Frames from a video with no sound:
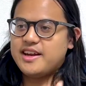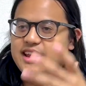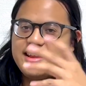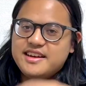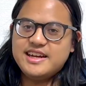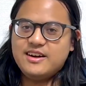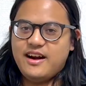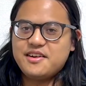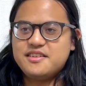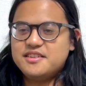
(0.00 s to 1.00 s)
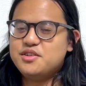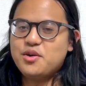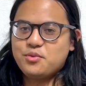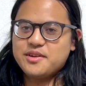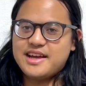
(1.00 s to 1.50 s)
And then here, you
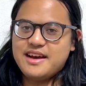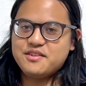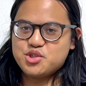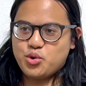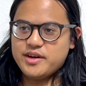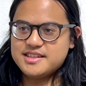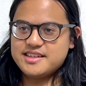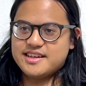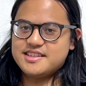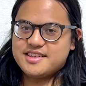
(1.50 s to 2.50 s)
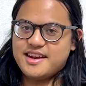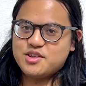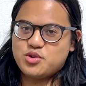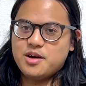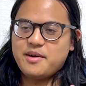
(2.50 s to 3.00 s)
don't really have a choice. Like it's kind of
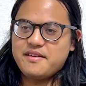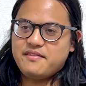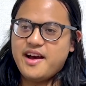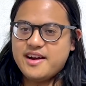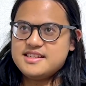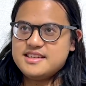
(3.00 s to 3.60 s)
trial by fire.